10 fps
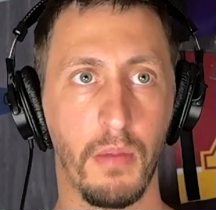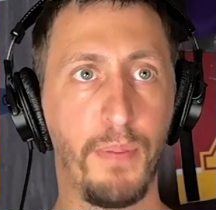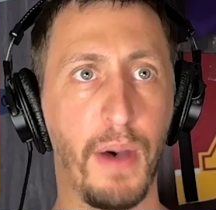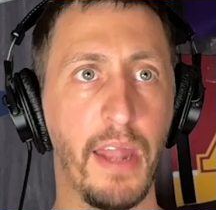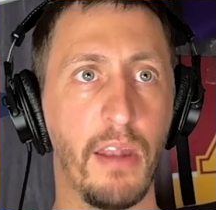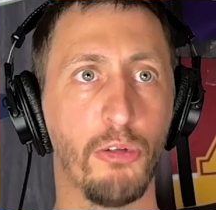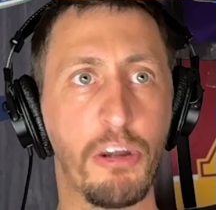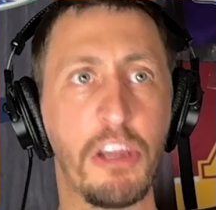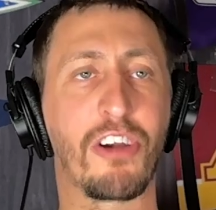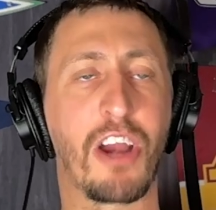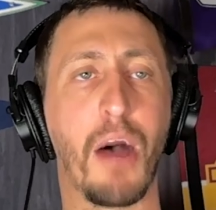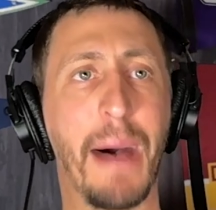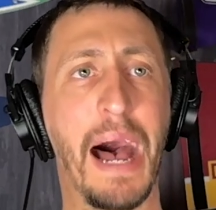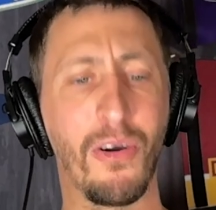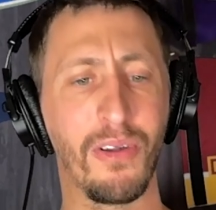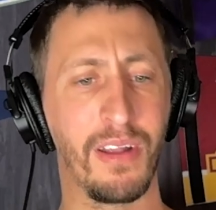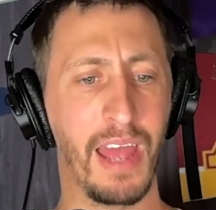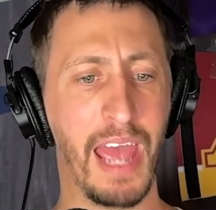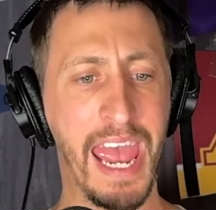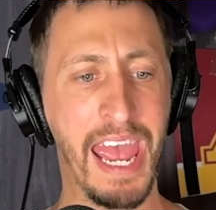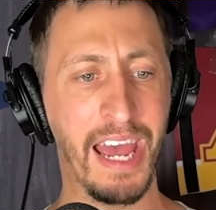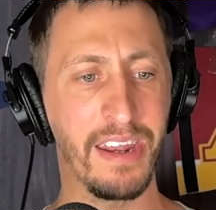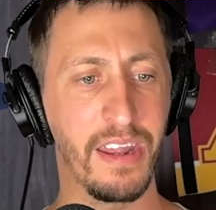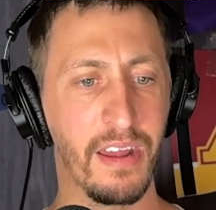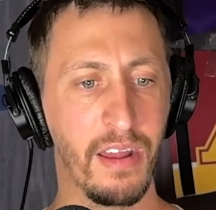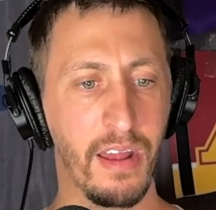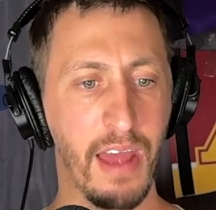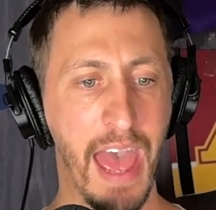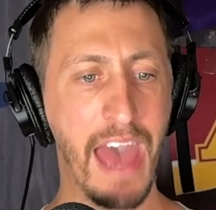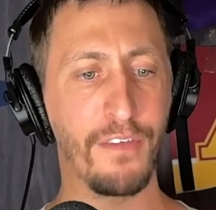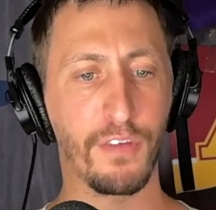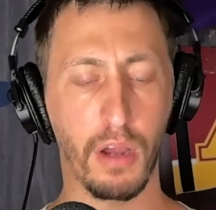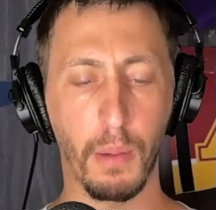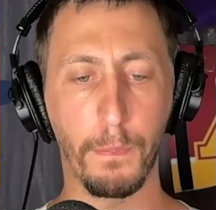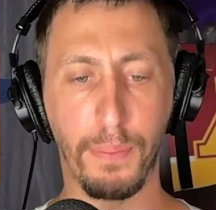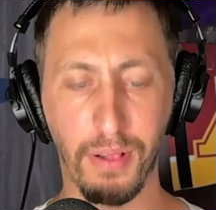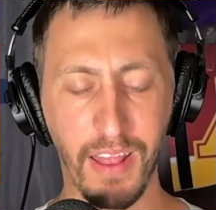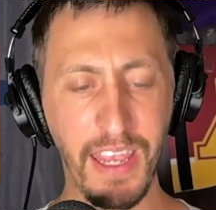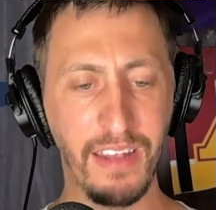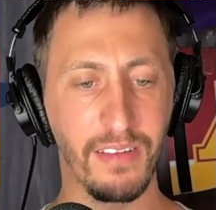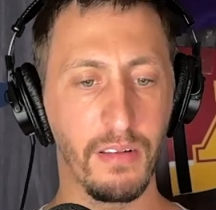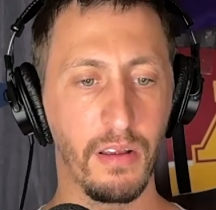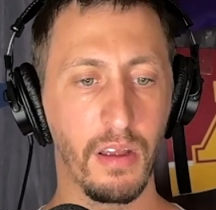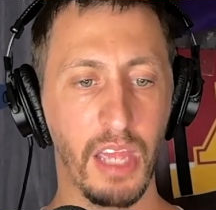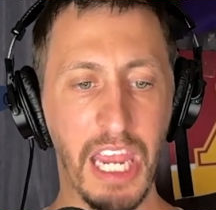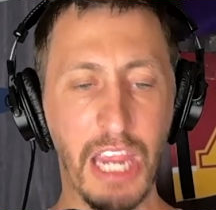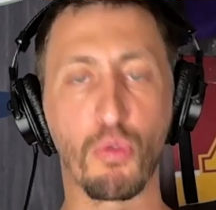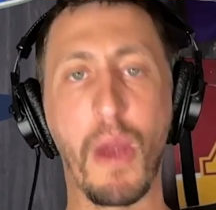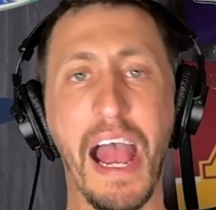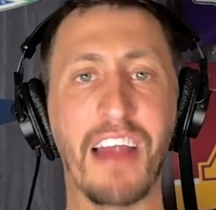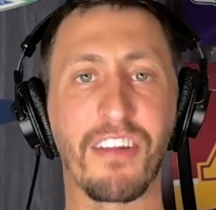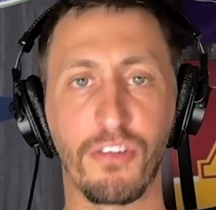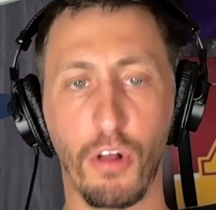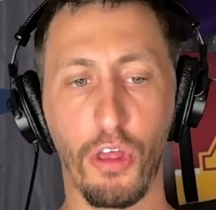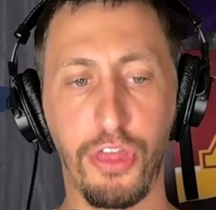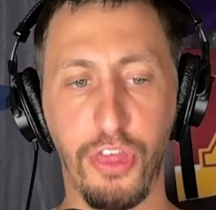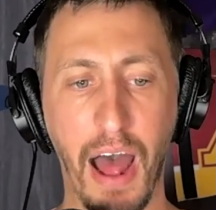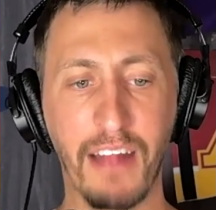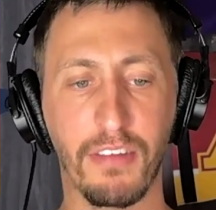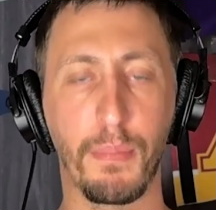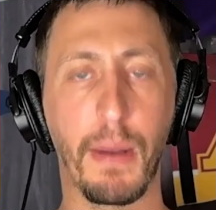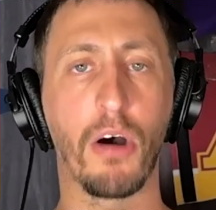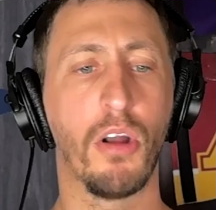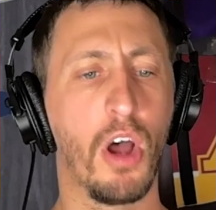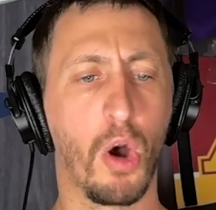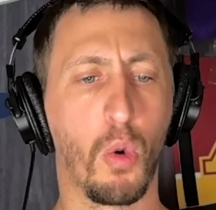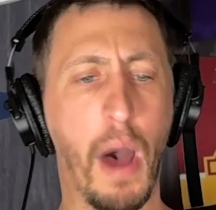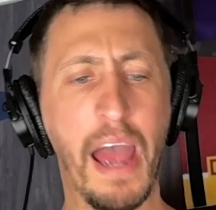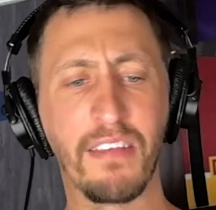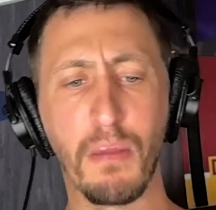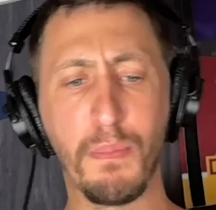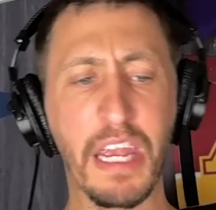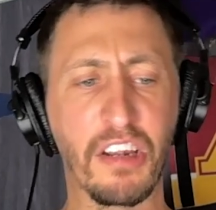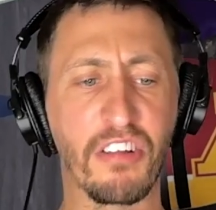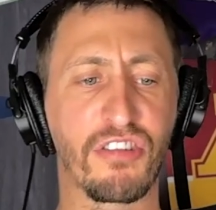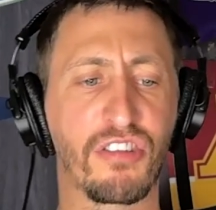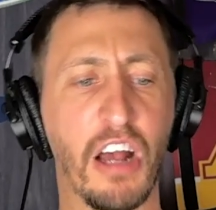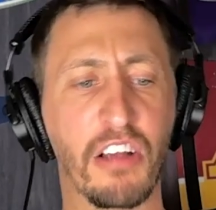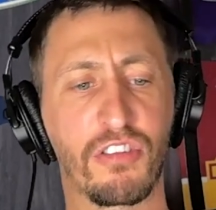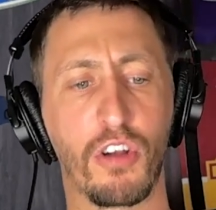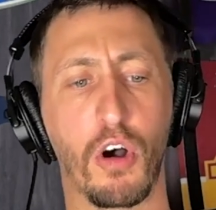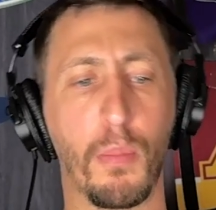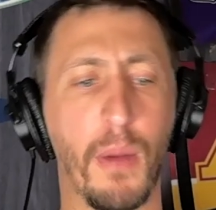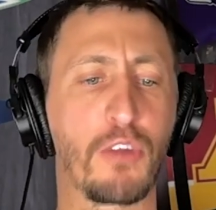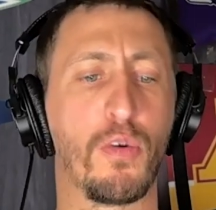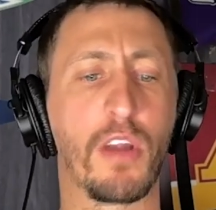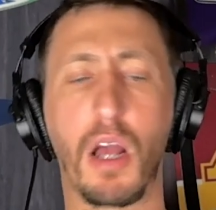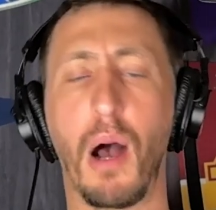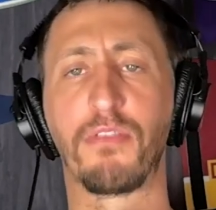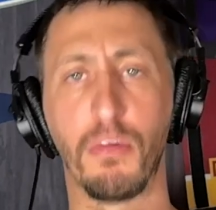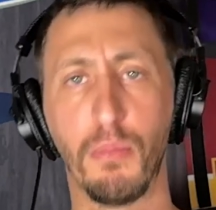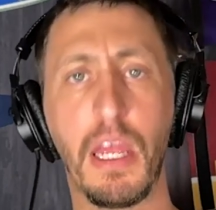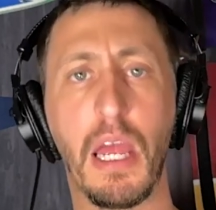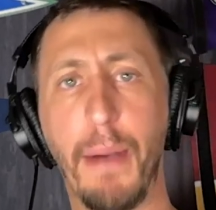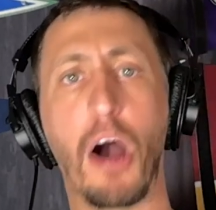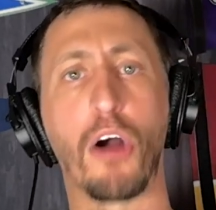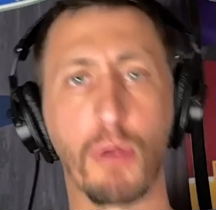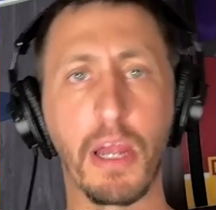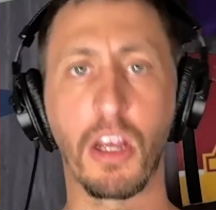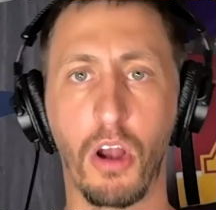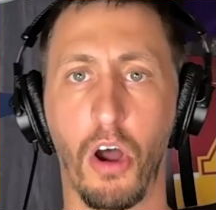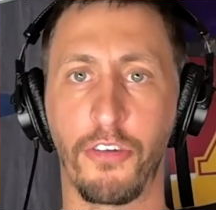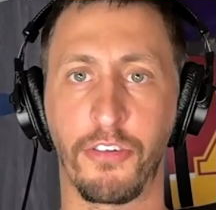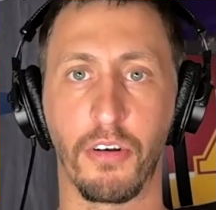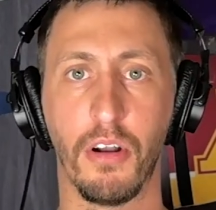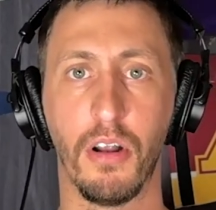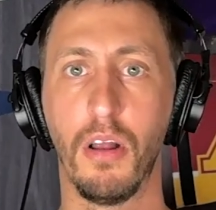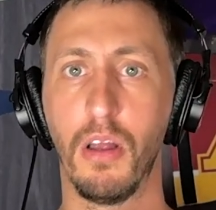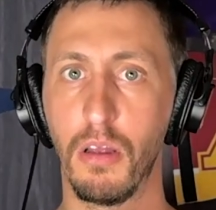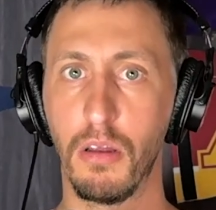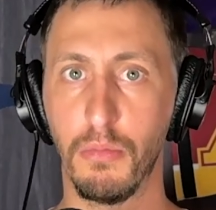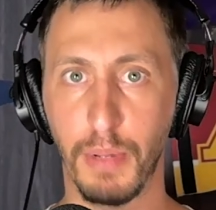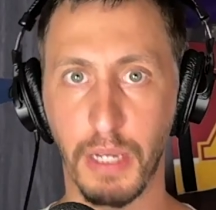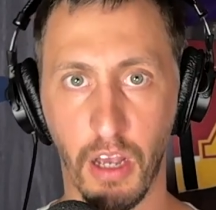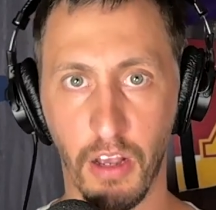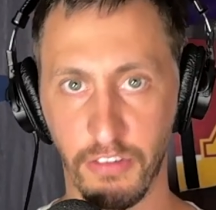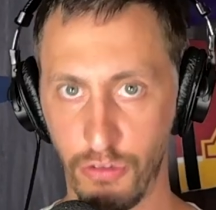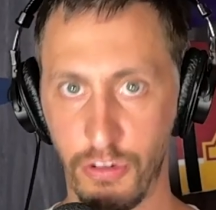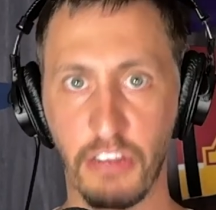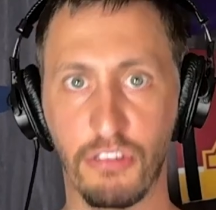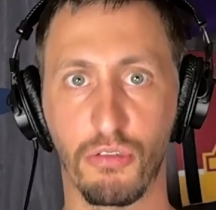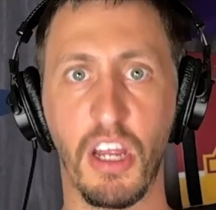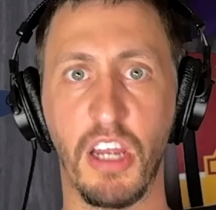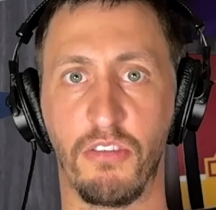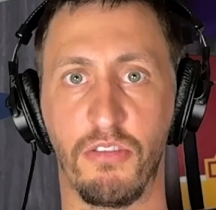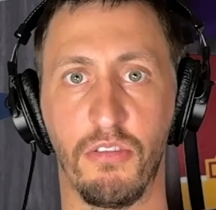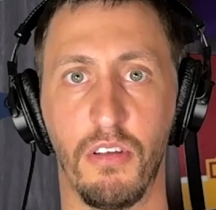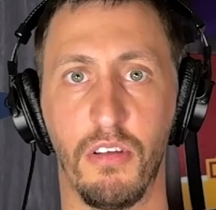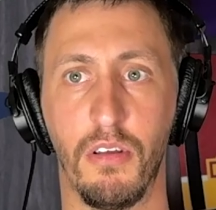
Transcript: But when you come out and have complete irrational thoughts about why is it being discussed so much when it comes to me about ring culture? Because you chased rings.